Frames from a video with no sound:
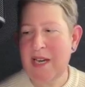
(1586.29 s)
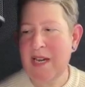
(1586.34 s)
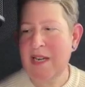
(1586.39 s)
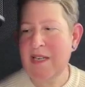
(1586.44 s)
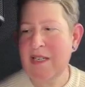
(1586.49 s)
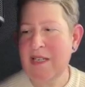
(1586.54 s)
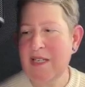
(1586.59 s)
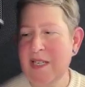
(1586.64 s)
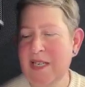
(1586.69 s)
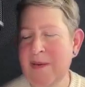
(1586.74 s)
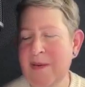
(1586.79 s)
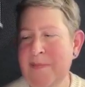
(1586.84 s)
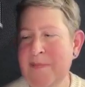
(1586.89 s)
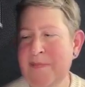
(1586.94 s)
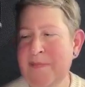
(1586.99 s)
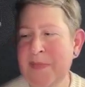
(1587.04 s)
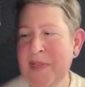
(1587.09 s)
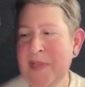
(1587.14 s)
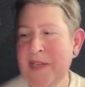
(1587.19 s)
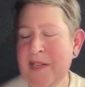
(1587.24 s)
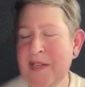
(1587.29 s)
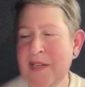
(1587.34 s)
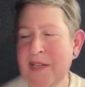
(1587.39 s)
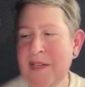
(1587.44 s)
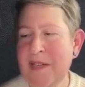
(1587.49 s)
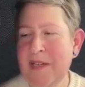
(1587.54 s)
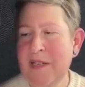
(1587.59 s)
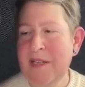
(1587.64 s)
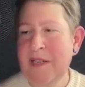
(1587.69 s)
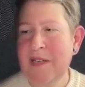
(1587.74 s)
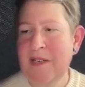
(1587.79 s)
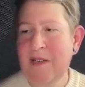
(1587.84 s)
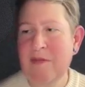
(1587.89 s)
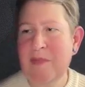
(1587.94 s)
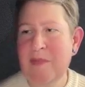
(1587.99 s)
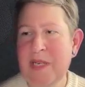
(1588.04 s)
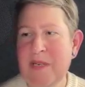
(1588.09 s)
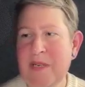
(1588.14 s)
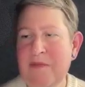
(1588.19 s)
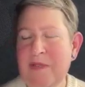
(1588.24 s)
And
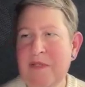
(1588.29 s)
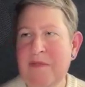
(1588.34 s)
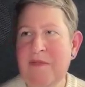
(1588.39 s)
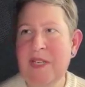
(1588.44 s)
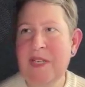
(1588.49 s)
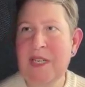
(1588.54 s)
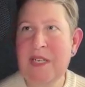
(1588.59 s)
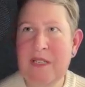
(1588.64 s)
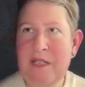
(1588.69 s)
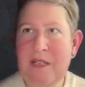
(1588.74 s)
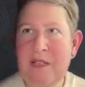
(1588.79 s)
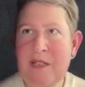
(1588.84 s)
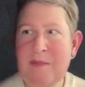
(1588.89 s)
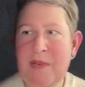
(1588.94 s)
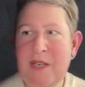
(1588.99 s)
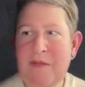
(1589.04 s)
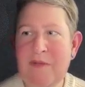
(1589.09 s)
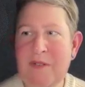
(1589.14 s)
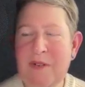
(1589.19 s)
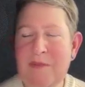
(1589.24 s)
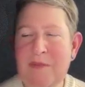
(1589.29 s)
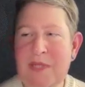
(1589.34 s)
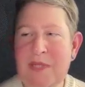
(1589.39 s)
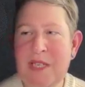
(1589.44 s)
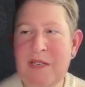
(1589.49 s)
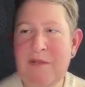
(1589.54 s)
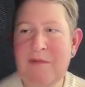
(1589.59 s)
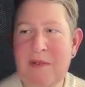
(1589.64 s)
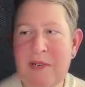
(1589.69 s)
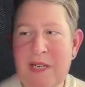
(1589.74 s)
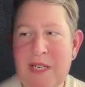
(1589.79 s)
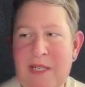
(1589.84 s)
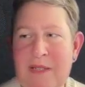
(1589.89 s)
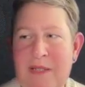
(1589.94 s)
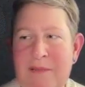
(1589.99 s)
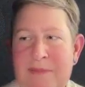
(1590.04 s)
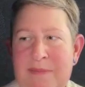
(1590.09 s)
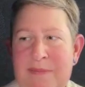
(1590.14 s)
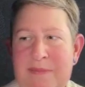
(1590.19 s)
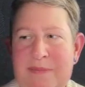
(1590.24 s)
but it was very clear to me from day
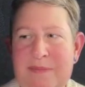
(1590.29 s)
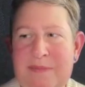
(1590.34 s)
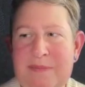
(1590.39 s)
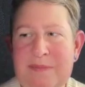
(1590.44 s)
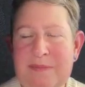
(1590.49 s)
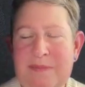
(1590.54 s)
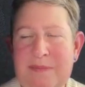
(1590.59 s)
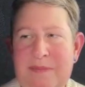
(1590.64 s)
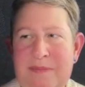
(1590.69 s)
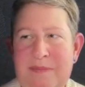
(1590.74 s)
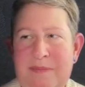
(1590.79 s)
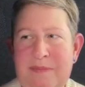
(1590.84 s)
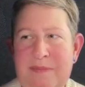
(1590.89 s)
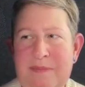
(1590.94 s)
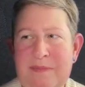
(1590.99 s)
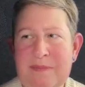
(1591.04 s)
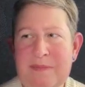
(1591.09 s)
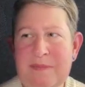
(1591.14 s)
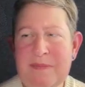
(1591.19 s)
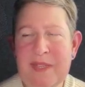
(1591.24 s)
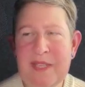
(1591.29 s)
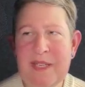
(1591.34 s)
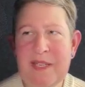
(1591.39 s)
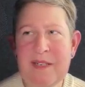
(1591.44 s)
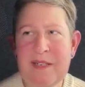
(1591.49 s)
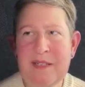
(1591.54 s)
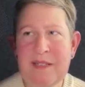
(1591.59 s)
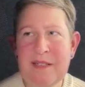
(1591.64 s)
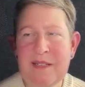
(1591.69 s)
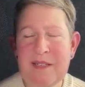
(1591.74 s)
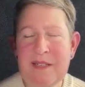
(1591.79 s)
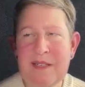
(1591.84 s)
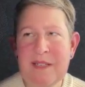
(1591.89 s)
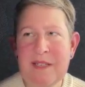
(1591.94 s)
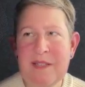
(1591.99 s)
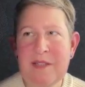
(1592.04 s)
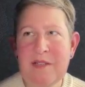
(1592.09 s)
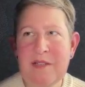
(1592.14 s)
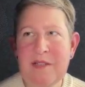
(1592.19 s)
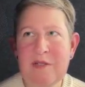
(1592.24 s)
one that
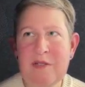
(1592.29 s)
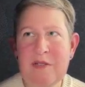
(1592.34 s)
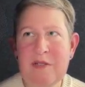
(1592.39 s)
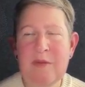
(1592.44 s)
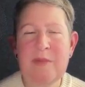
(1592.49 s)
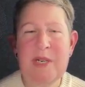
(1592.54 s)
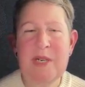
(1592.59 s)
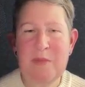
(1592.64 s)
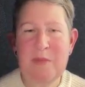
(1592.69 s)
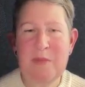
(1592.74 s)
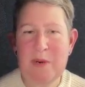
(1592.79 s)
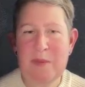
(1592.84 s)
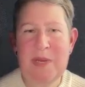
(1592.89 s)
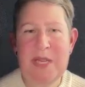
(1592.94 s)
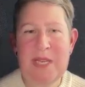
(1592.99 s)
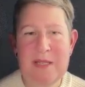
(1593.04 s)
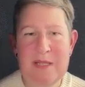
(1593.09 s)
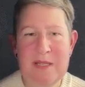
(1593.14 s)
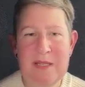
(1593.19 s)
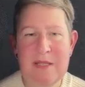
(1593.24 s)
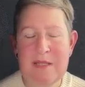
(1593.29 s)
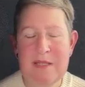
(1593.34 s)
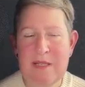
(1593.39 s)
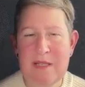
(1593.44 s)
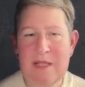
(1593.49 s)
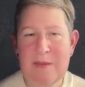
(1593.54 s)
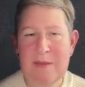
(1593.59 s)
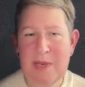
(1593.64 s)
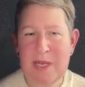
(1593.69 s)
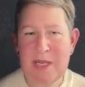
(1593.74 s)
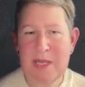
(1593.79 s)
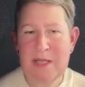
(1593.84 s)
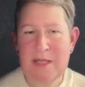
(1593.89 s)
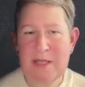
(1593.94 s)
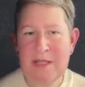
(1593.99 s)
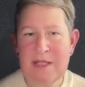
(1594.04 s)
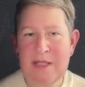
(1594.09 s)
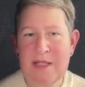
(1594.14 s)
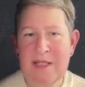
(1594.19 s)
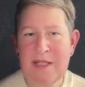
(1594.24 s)
there's so many more pieces to this
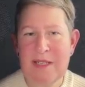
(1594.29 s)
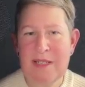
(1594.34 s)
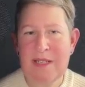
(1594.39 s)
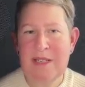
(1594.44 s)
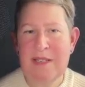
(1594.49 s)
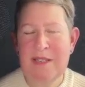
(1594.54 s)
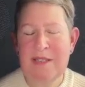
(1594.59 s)
puzzle.